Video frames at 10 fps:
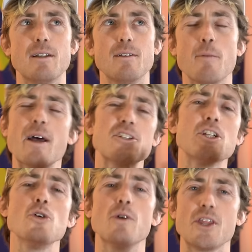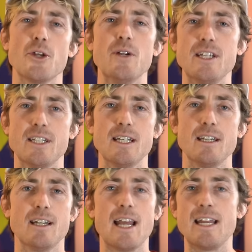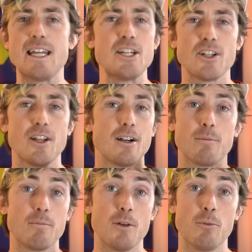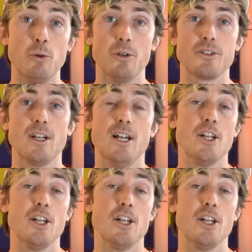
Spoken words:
the best 2 and 3 seed in each of their pools.